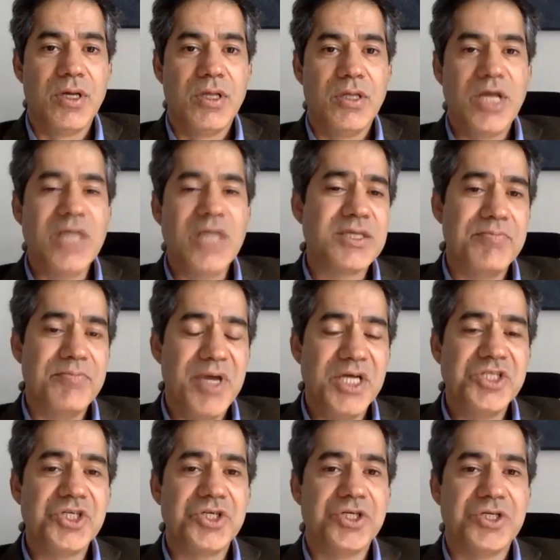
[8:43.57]
That's a
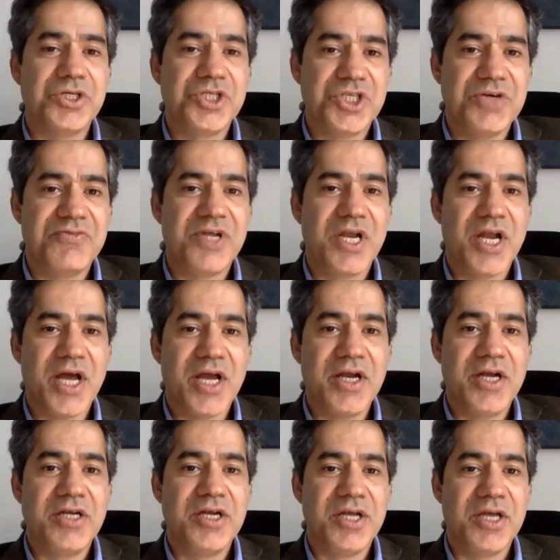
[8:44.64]
major shift in
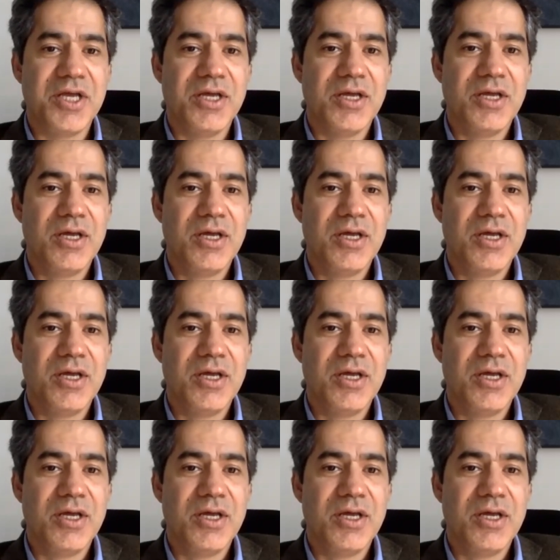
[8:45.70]
identity.